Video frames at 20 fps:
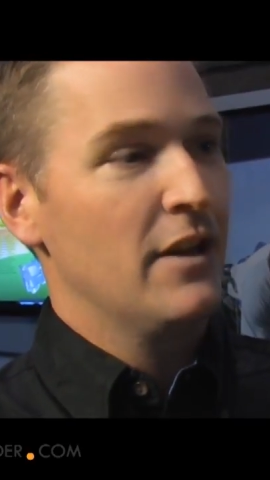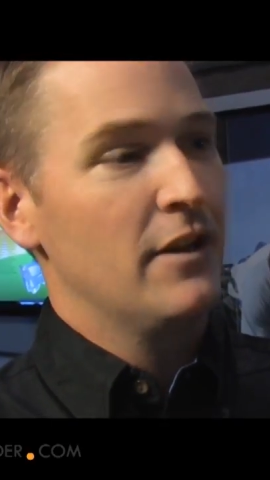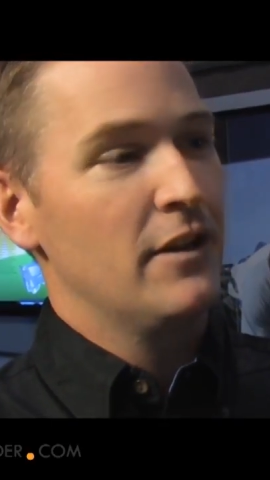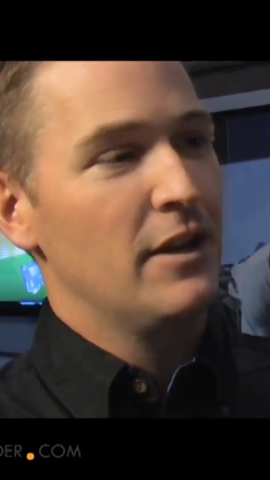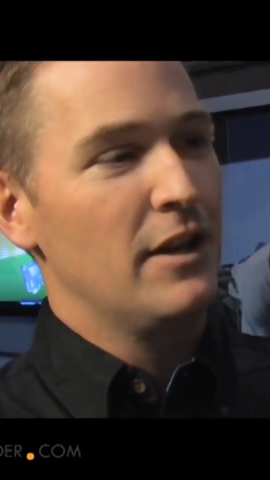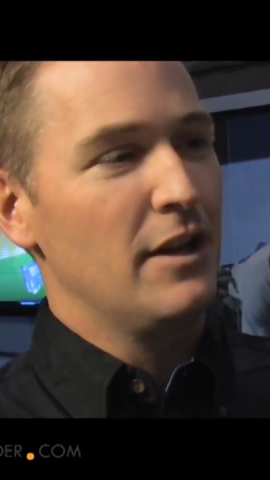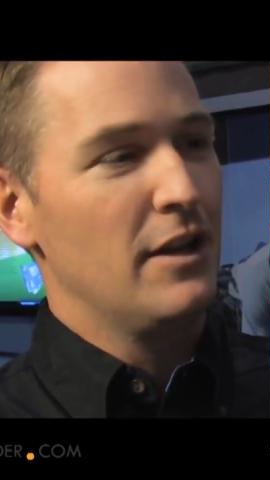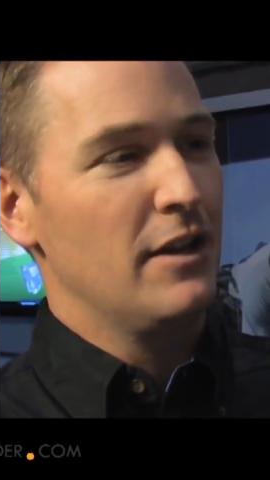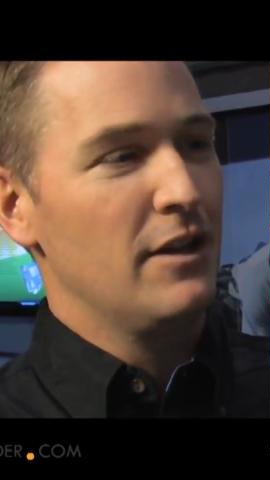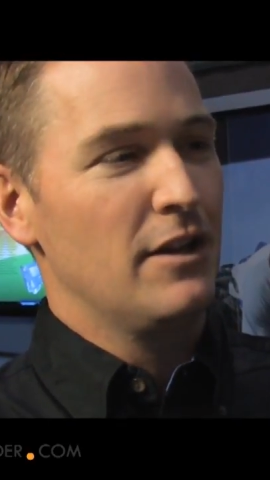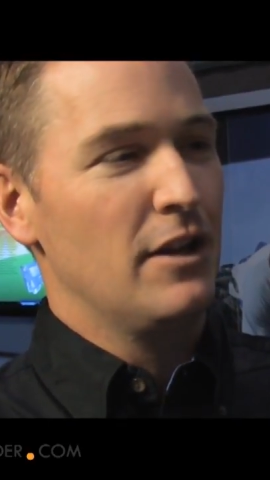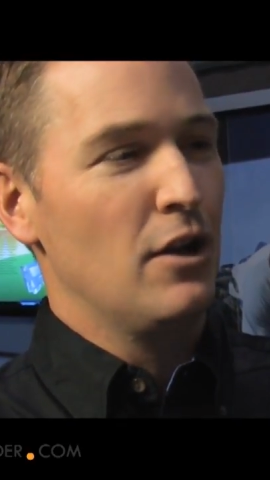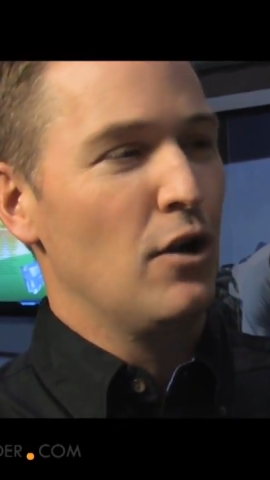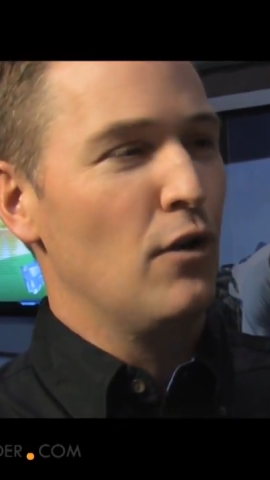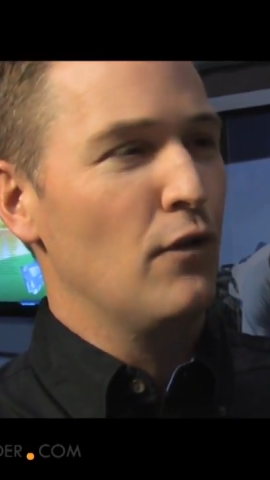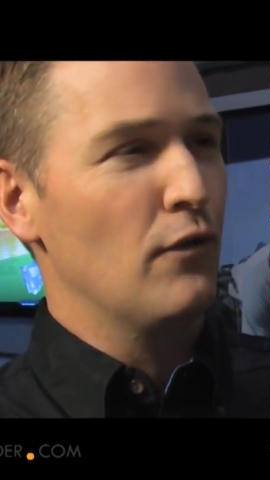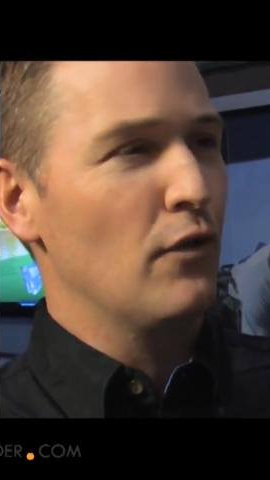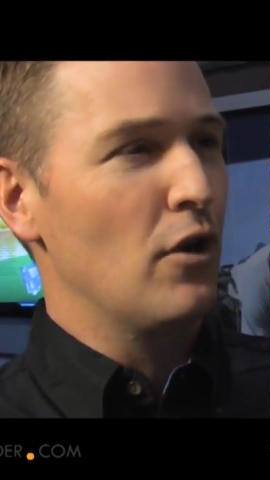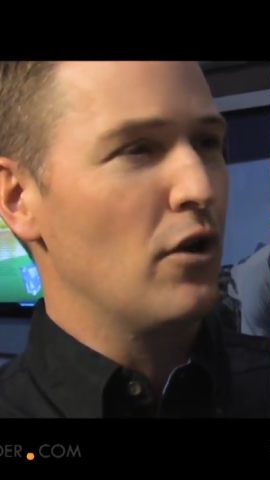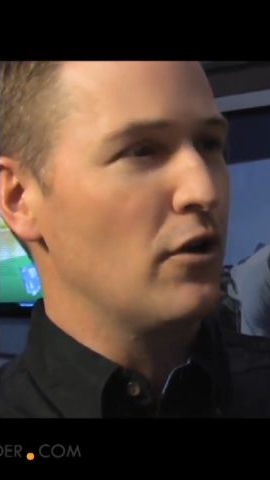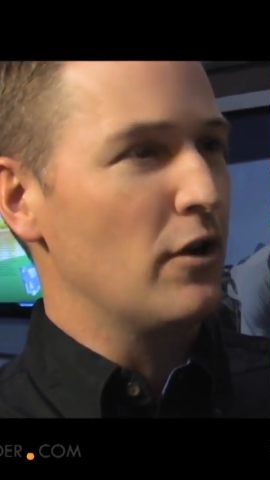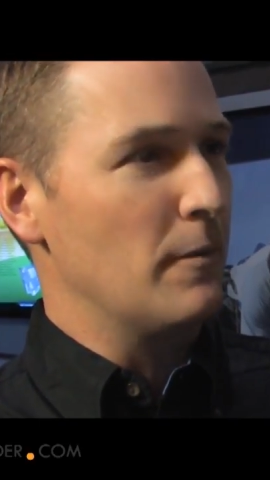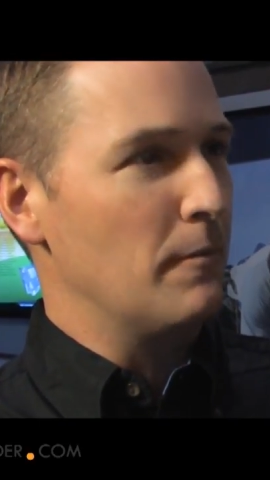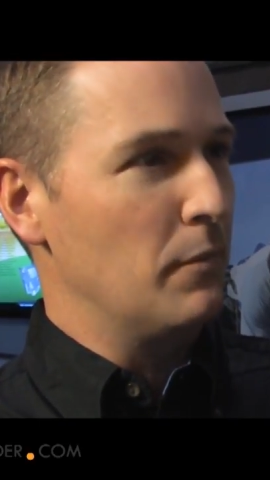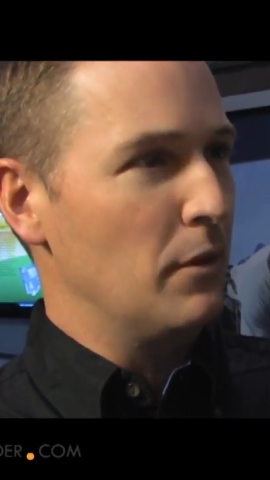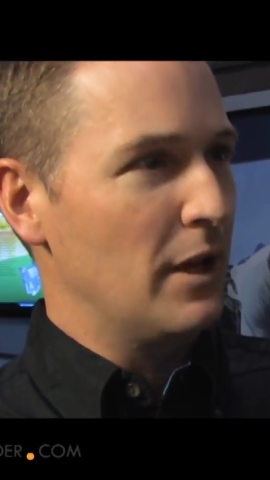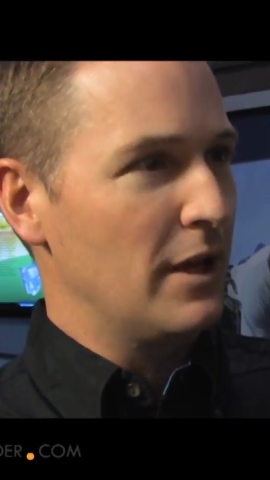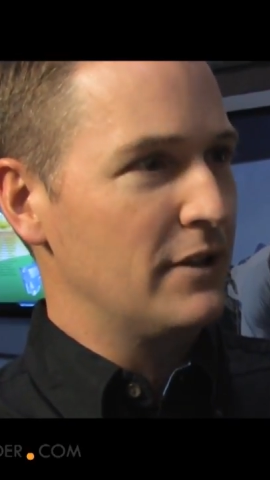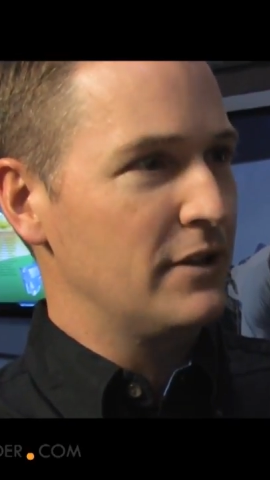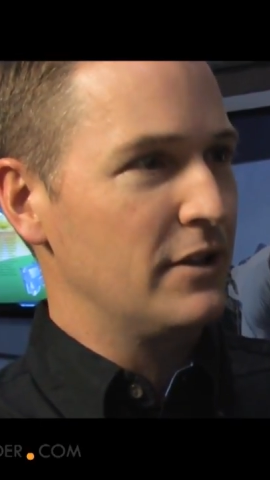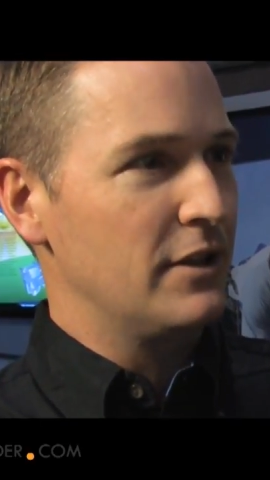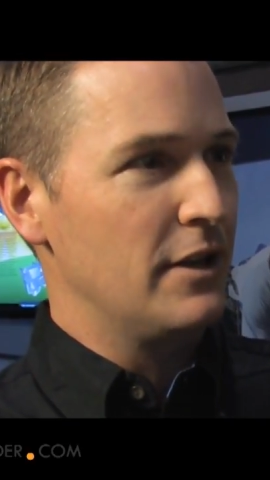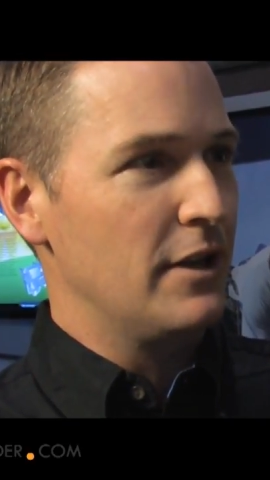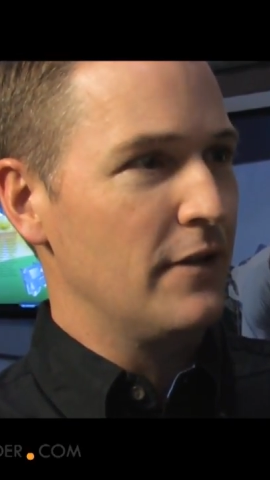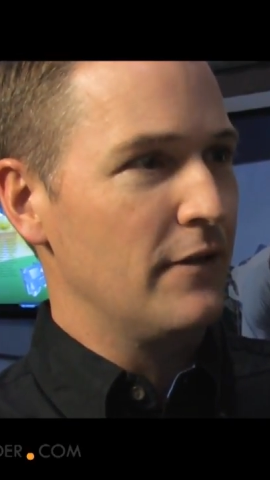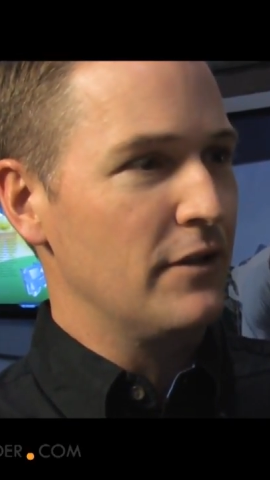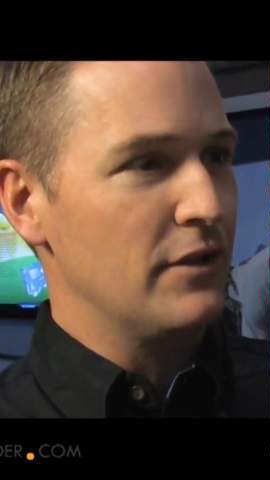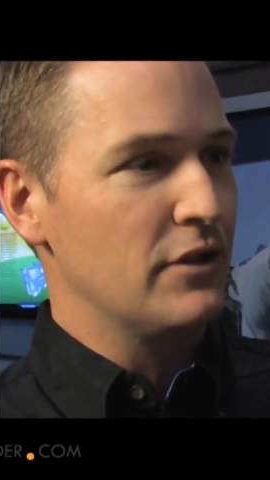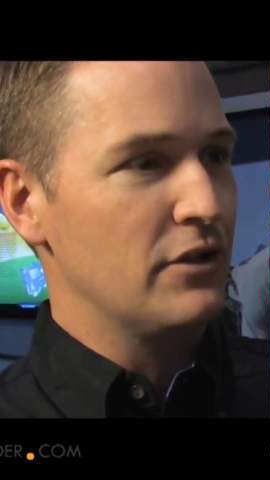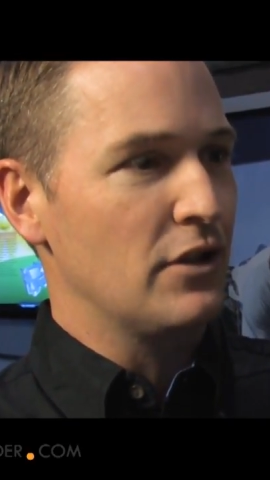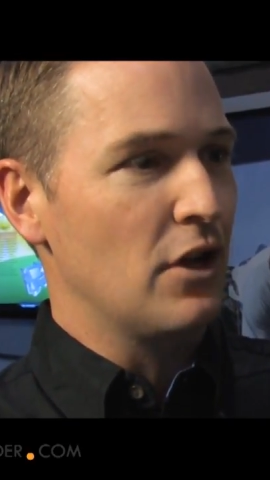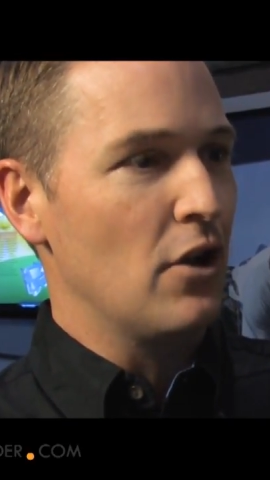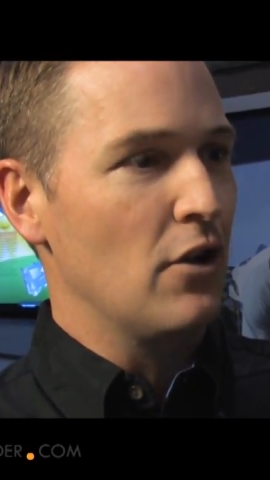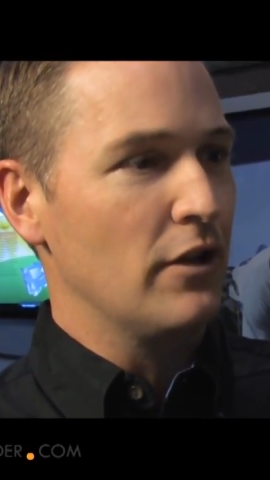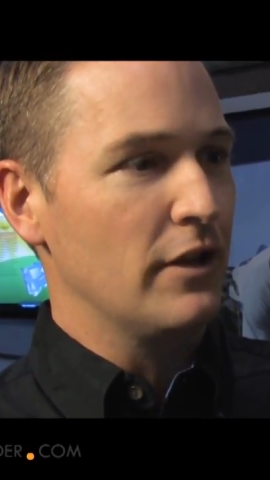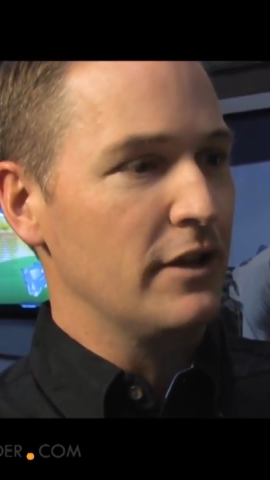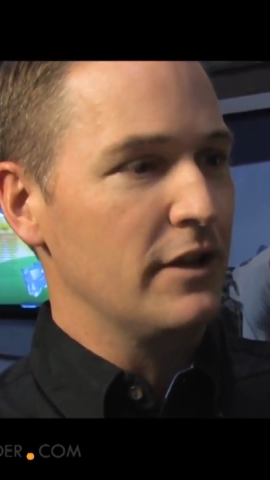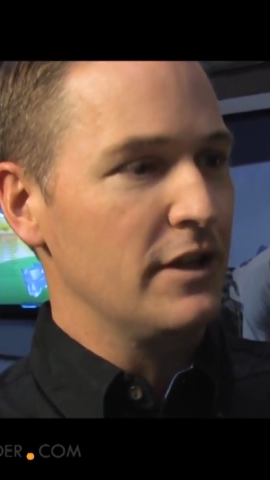the, the overall complexity of installing